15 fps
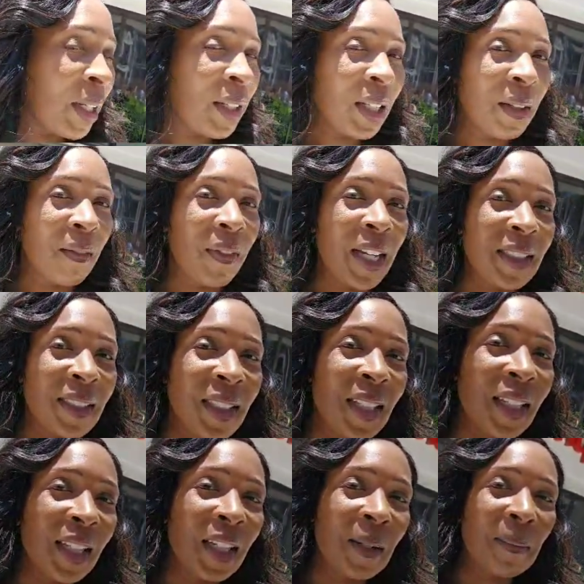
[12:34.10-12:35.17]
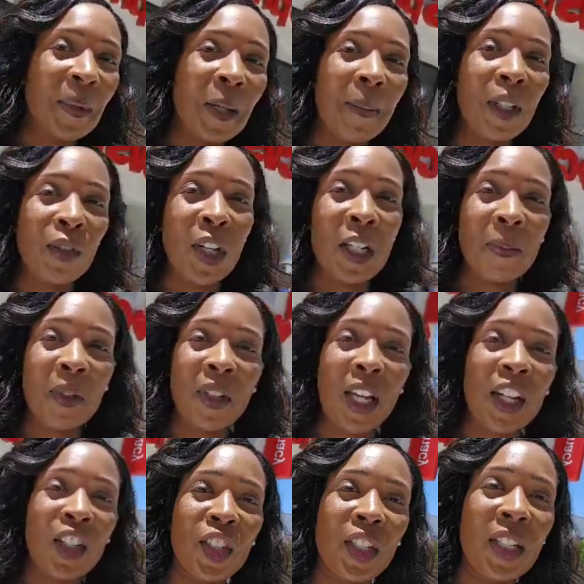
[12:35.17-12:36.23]
investing in public
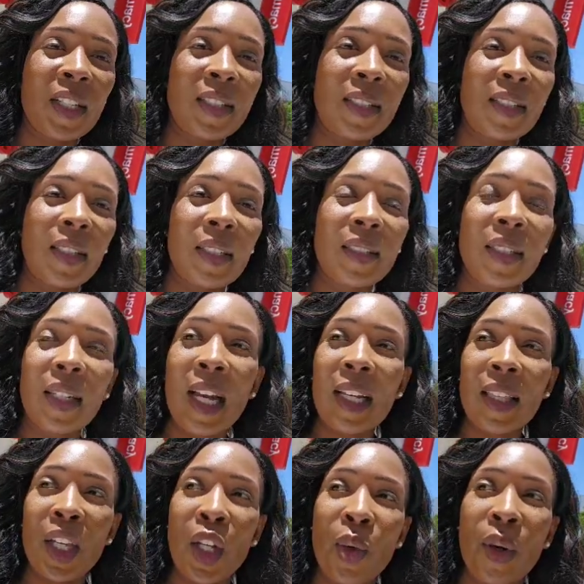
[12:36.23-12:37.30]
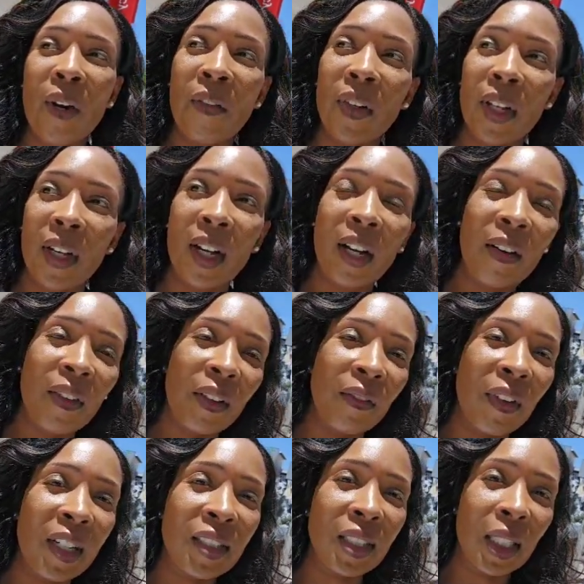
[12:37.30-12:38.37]
transportation is like the equivalent of
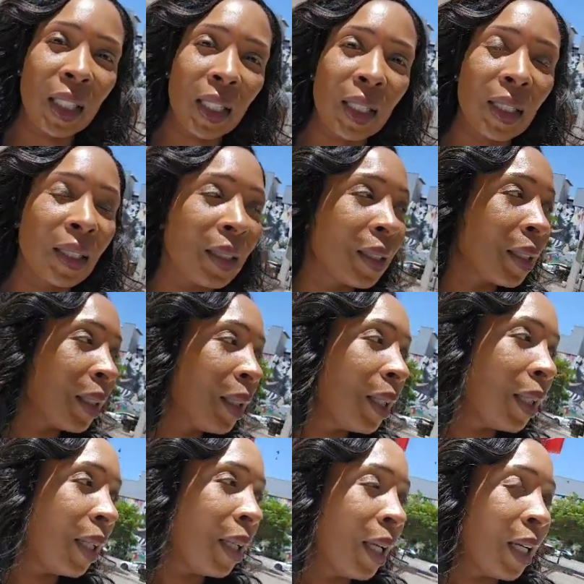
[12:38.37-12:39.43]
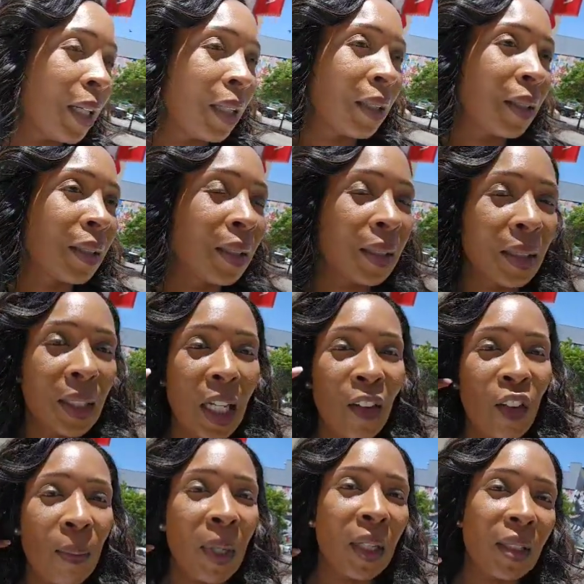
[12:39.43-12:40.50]
investing in
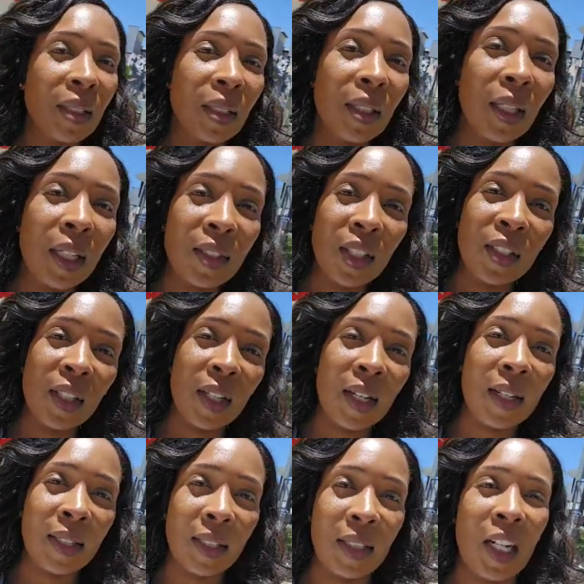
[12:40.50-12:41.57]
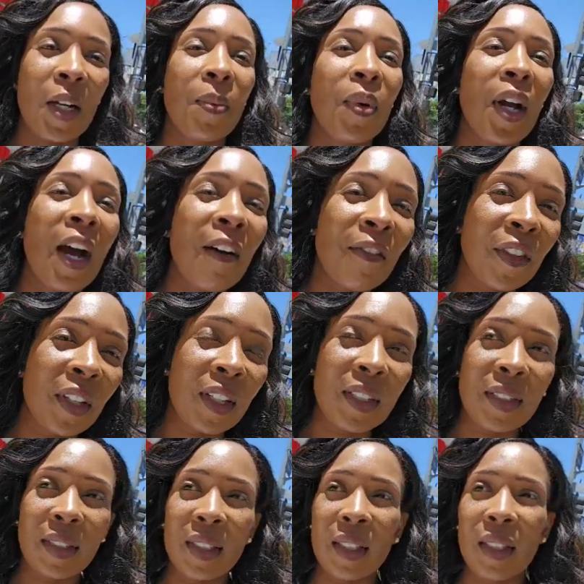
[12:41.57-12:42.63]
government entities and nonprofits
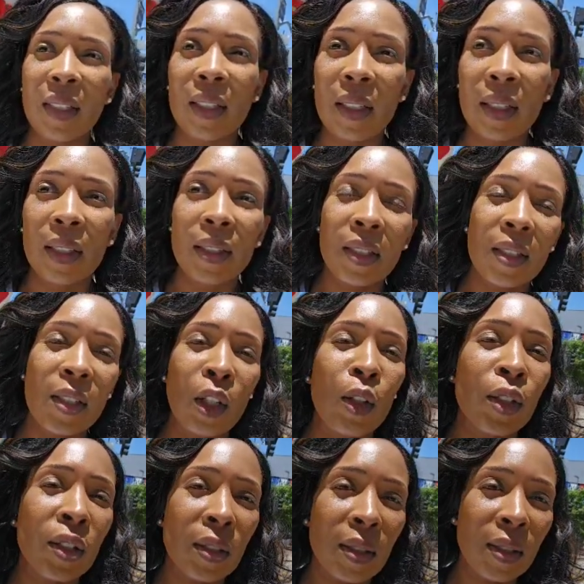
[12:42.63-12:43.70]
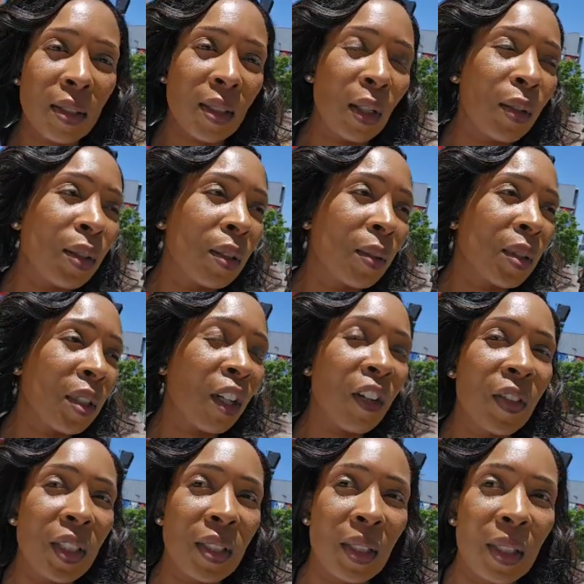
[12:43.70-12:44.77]
and social
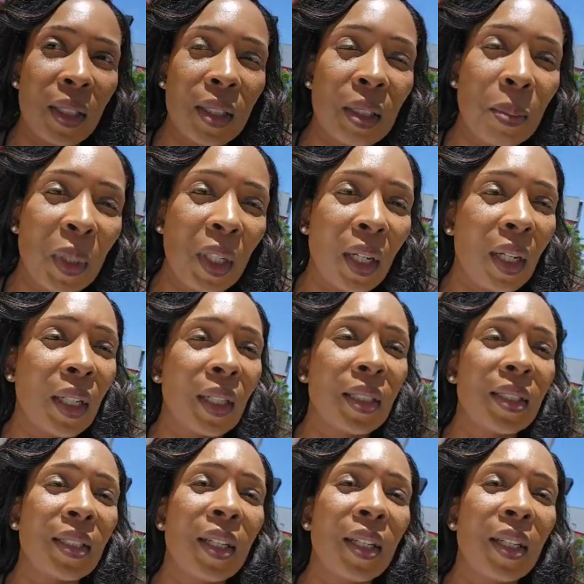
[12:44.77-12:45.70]
services, because